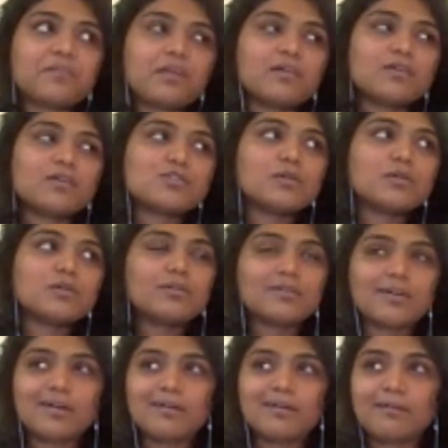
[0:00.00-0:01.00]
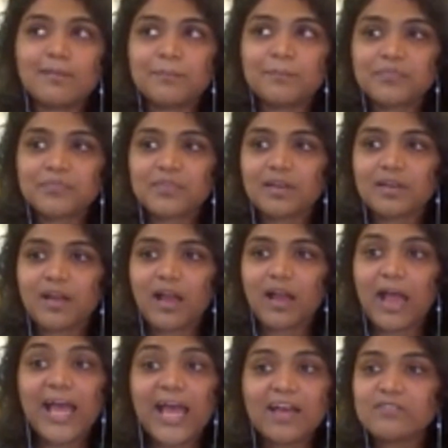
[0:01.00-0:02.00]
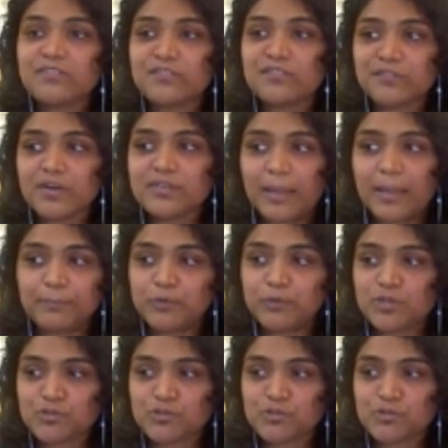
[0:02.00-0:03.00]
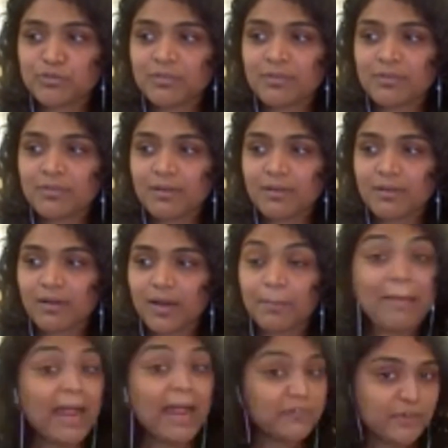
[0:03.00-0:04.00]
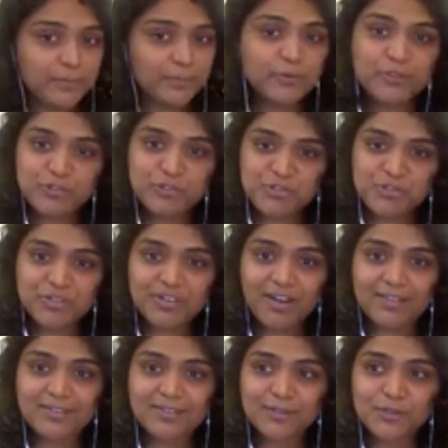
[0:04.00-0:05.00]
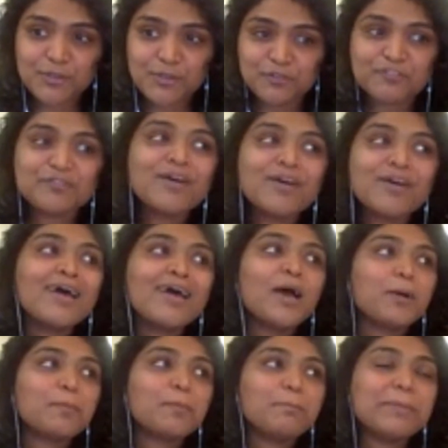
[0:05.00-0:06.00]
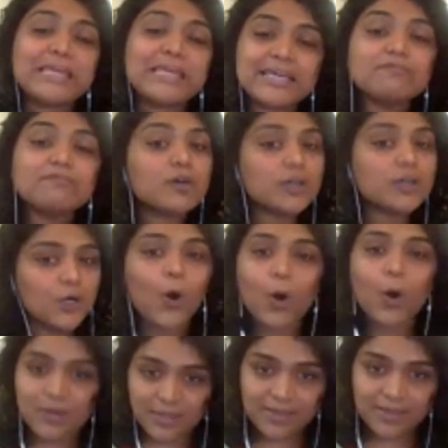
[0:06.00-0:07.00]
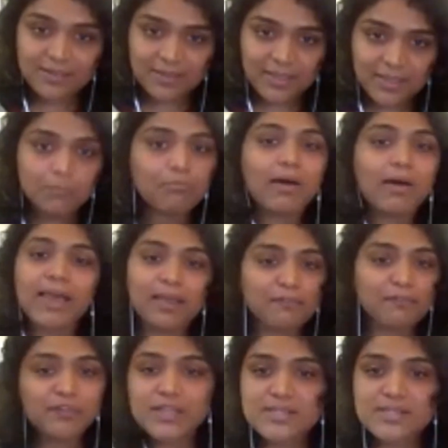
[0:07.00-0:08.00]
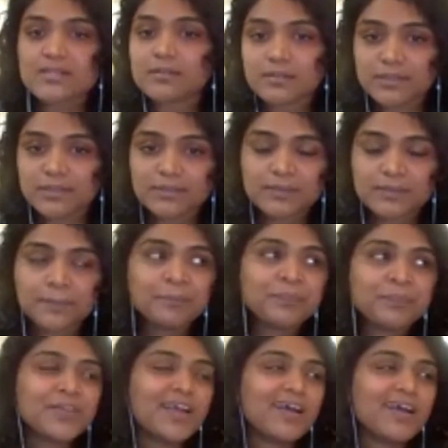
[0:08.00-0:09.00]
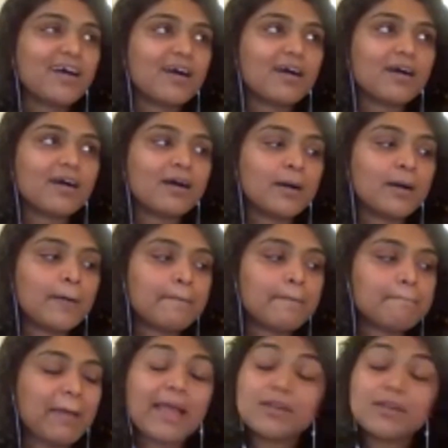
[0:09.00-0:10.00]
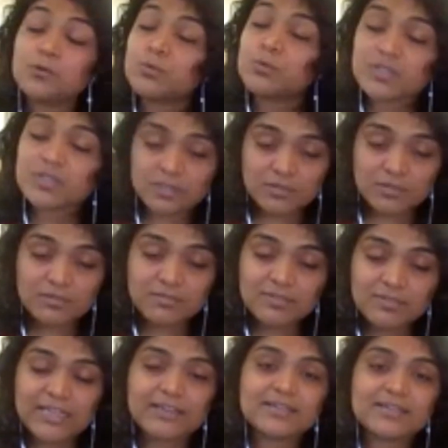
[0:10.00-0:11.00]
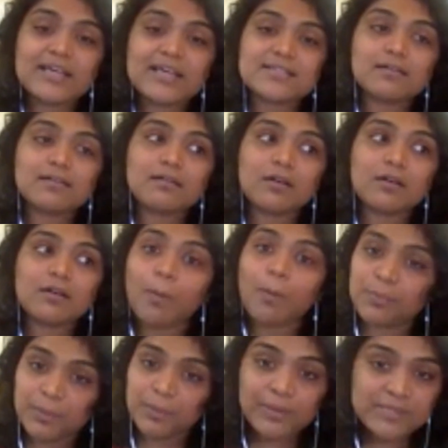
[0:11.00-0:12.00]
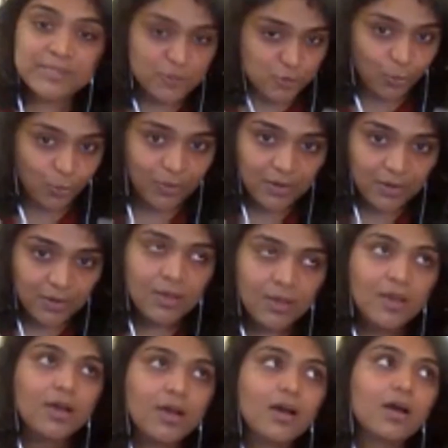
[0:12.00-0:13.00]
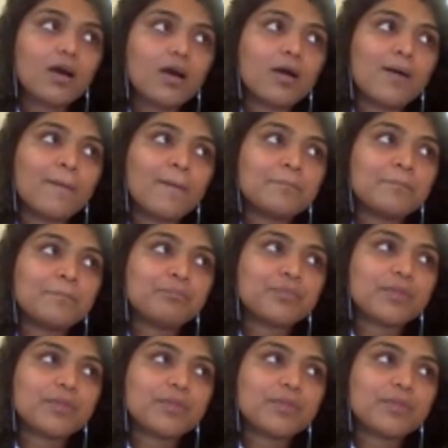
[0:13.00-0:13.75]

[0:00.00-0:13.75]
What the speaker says: So, I have a bad reputation rather, of being a workaholic in my friend circle. I don't take it as a compliment at all. Um,